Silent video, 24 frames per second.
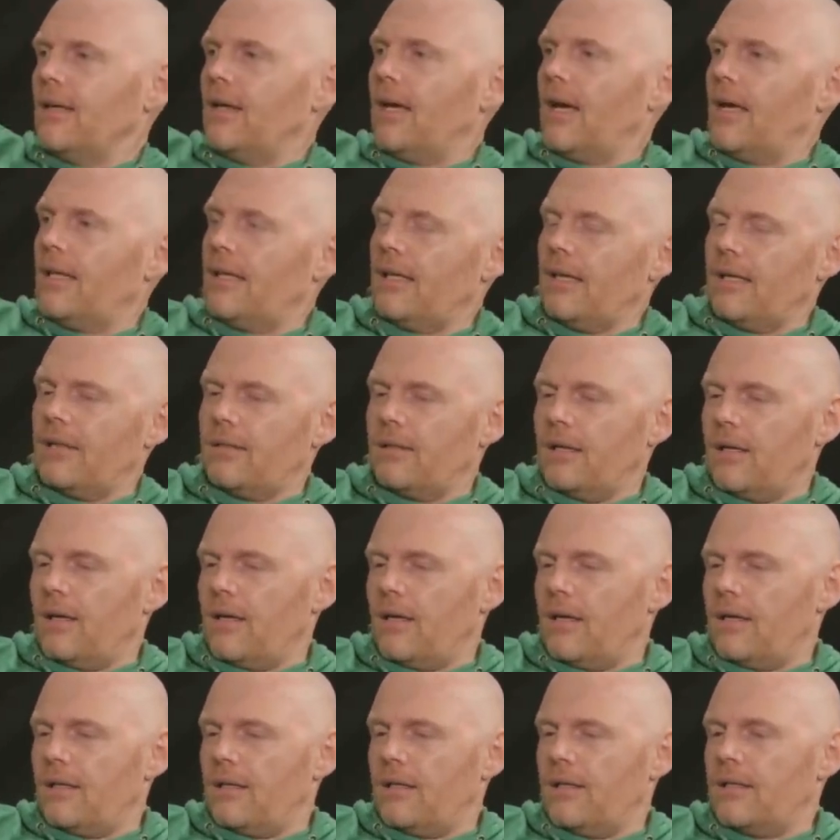And then
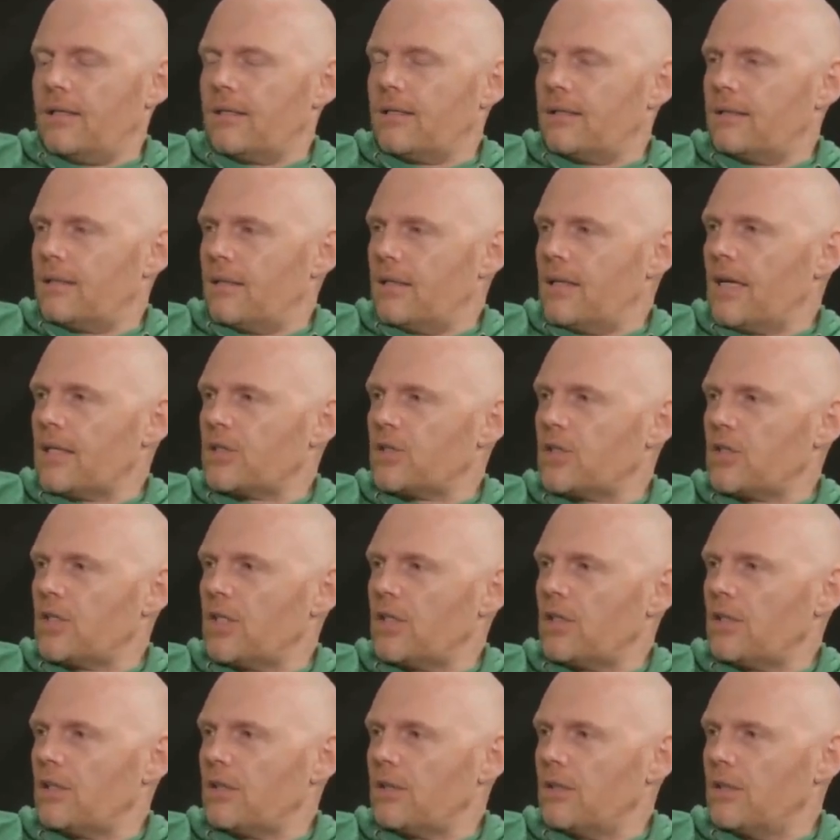the next
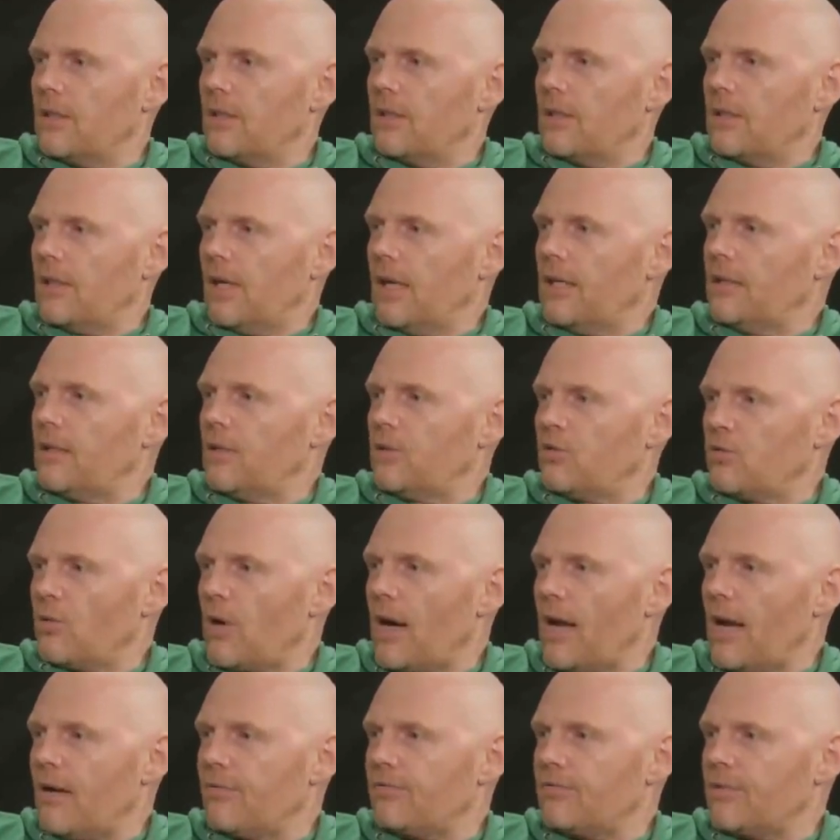year in the
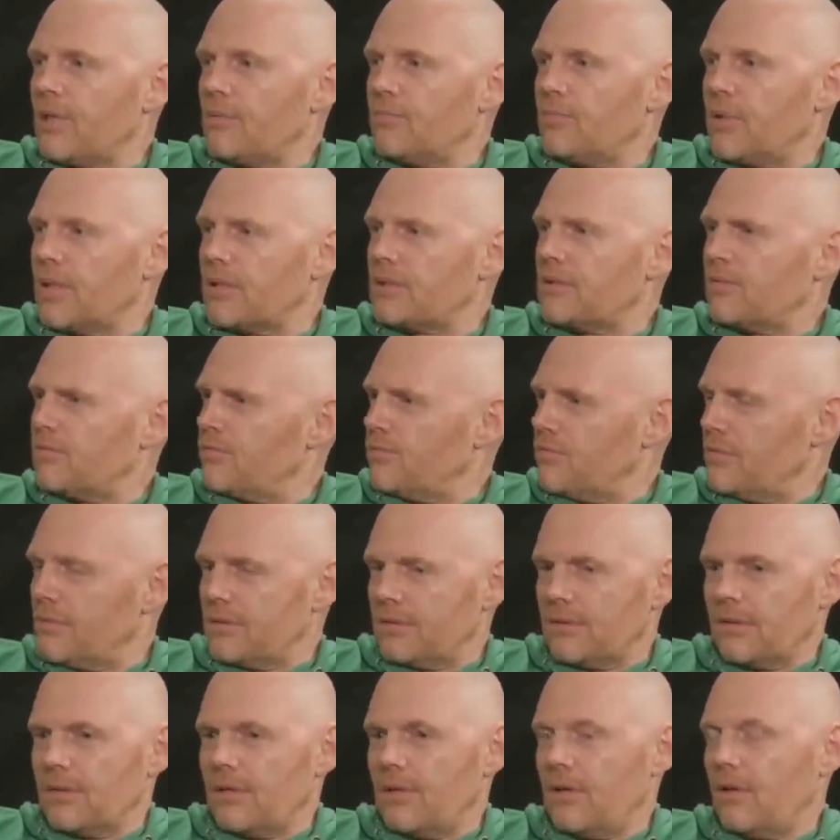draft, they picked
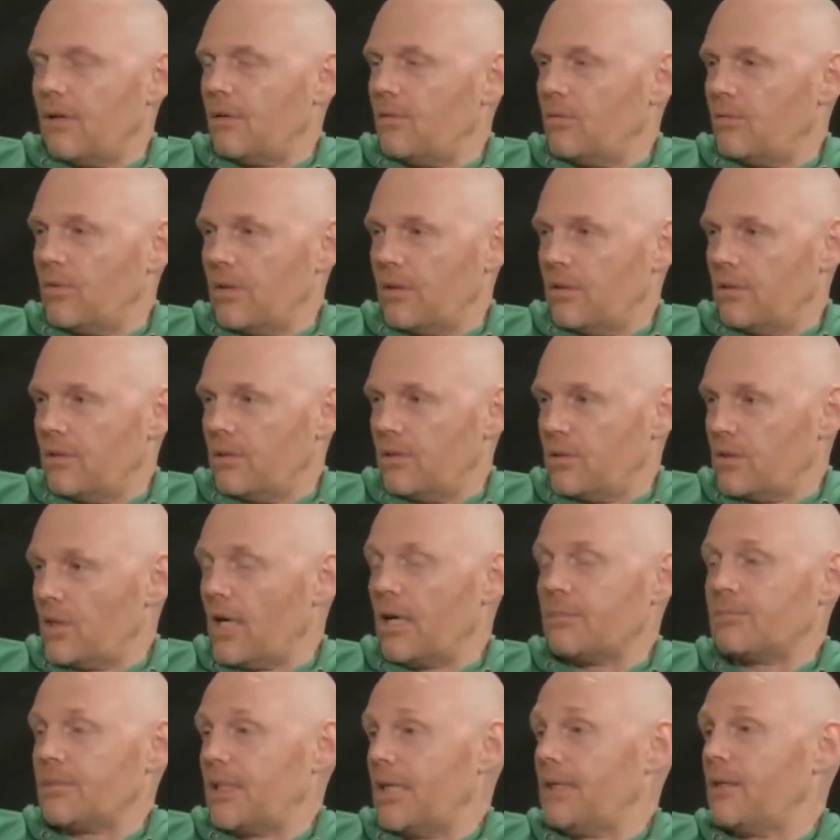in the
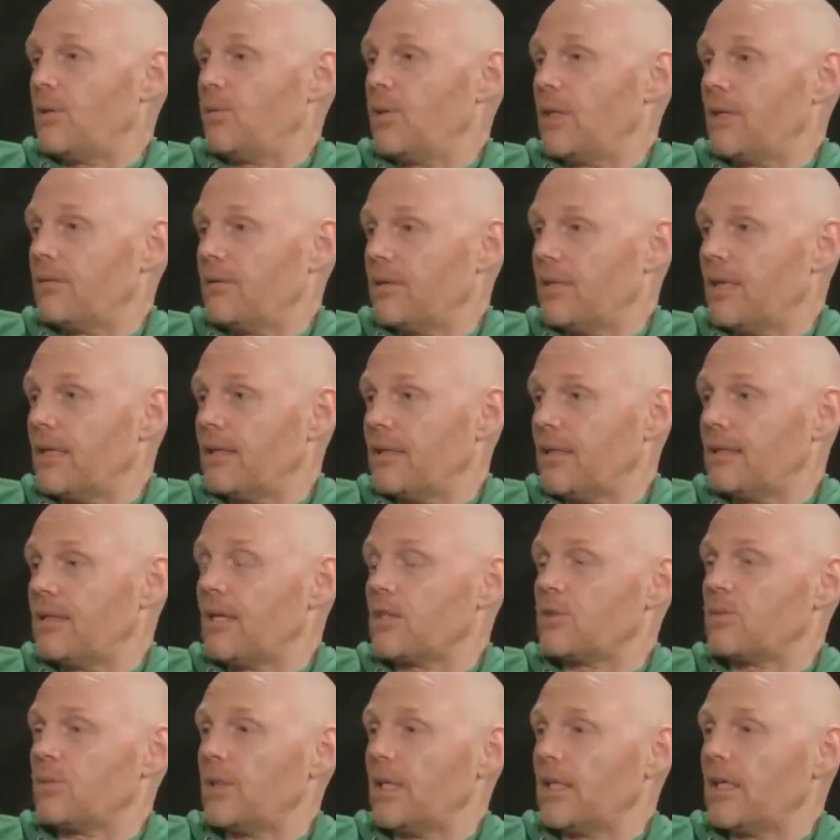top 10 or whatever, and then
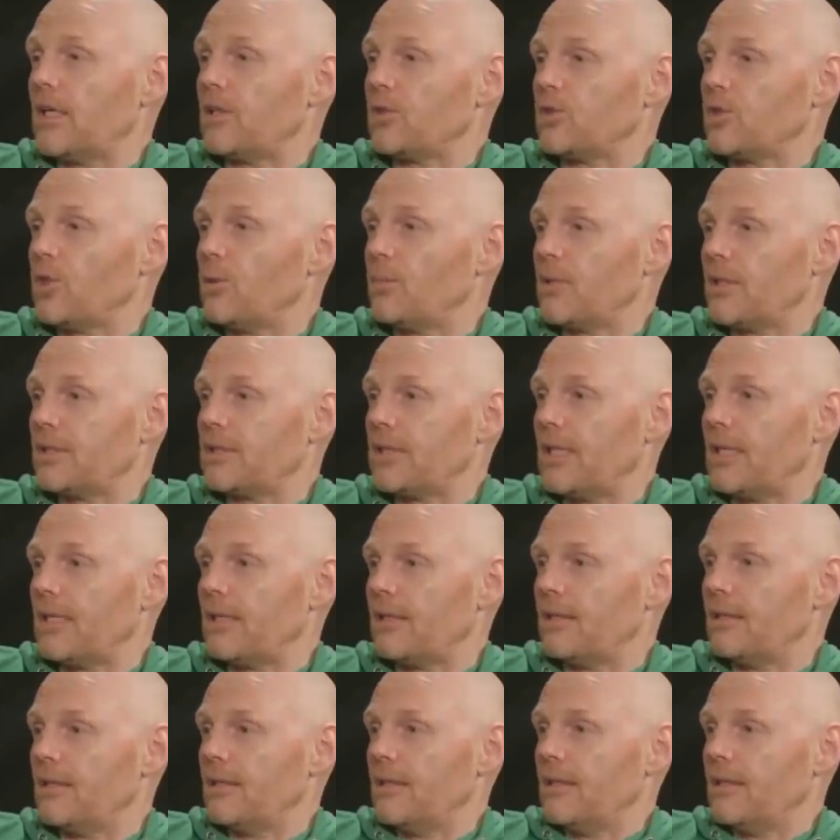that's when they got Joe Montana.